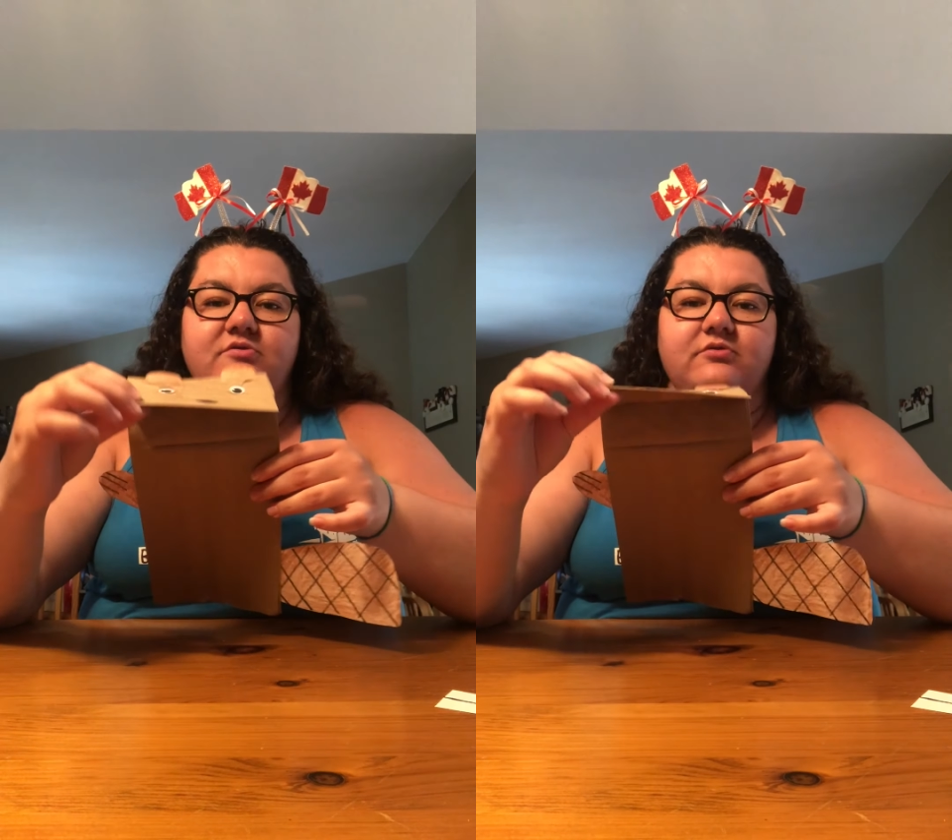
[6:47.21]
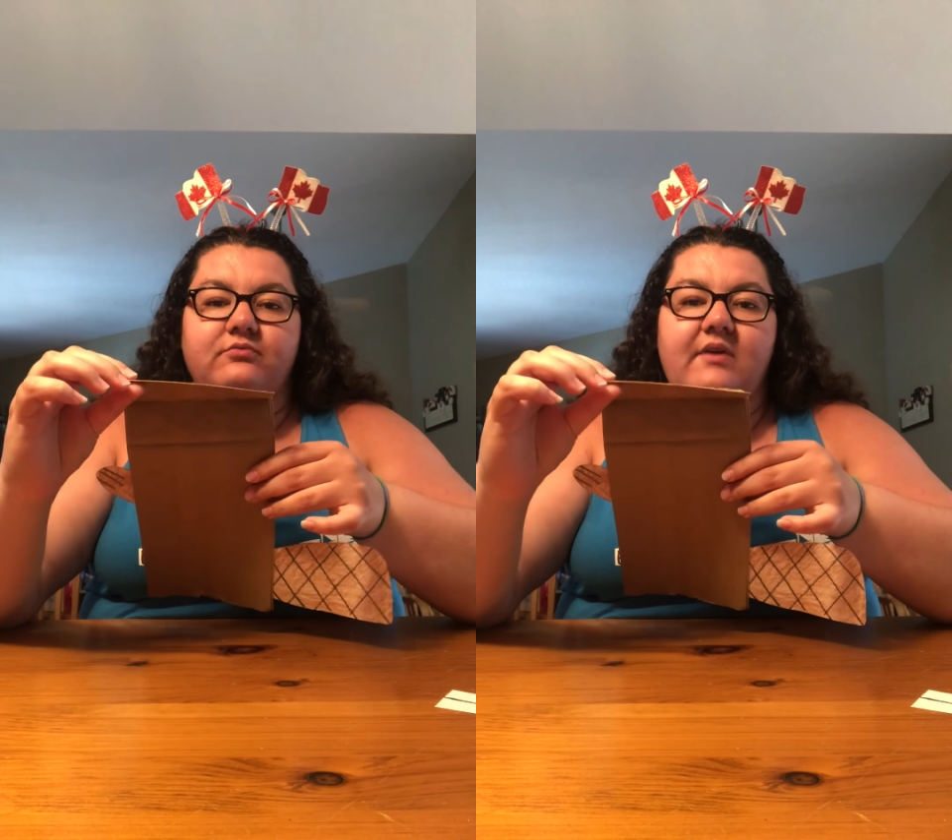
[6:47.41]

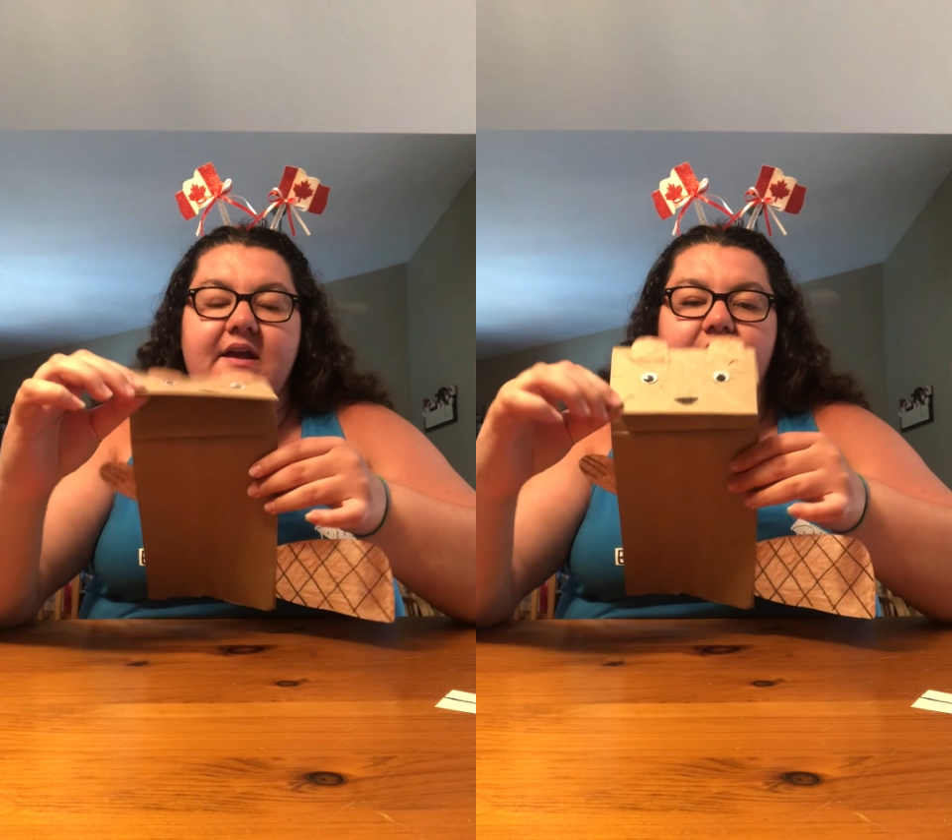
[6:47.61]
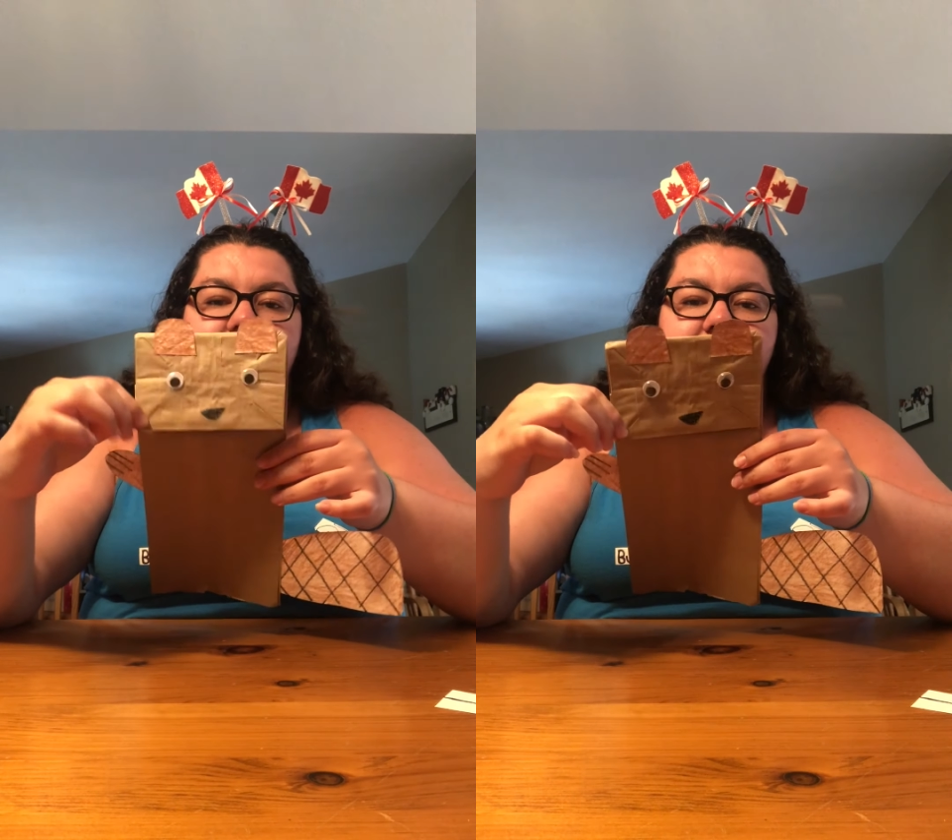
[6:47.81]
So
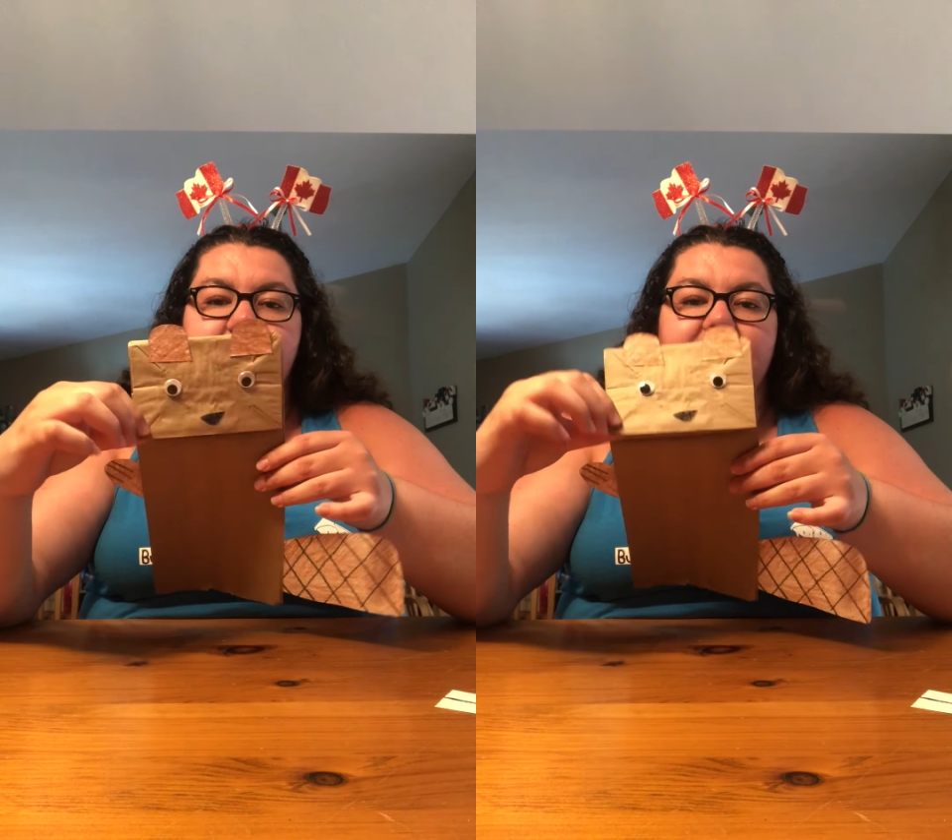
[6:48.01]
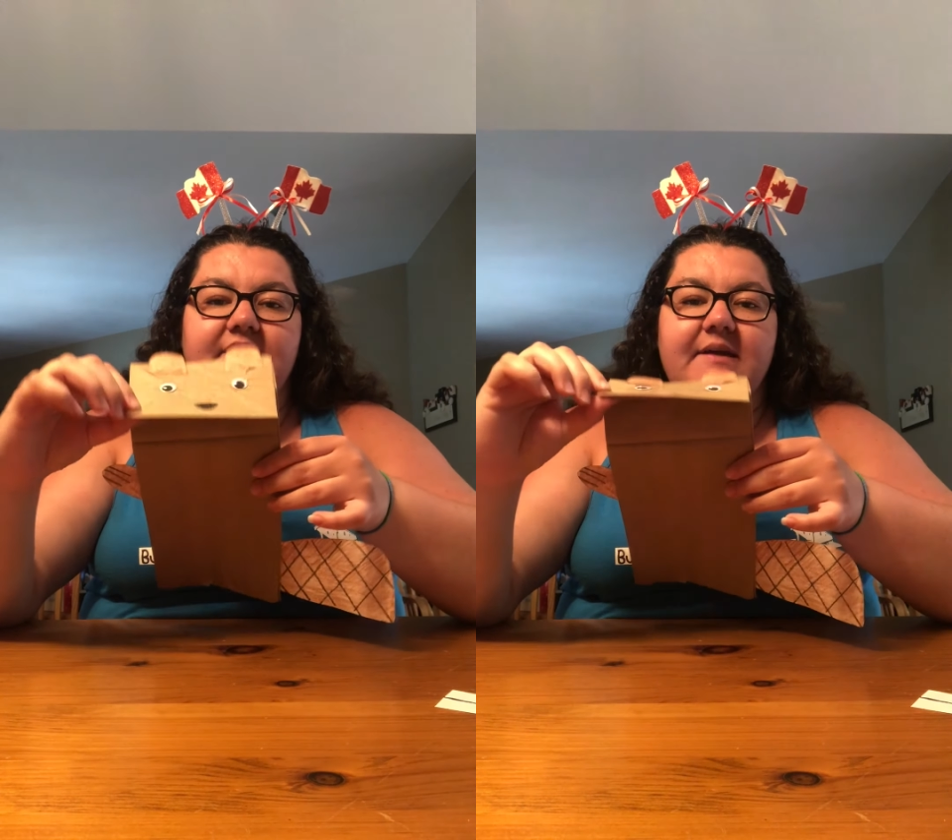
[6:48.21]
right under
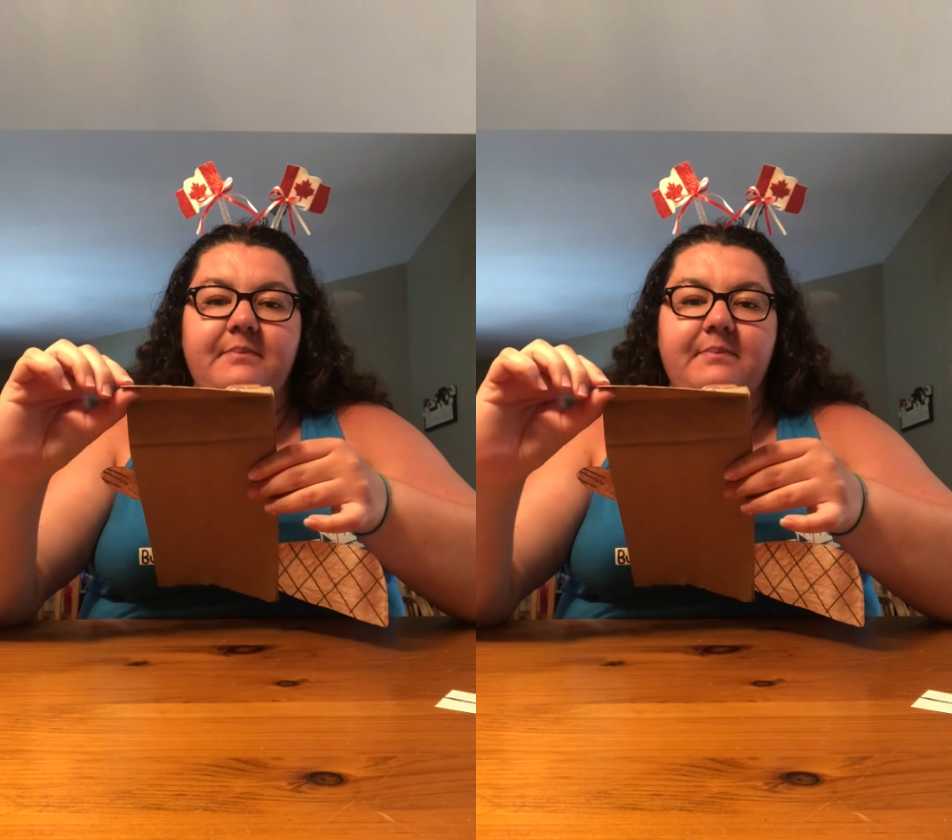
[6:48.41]
the lip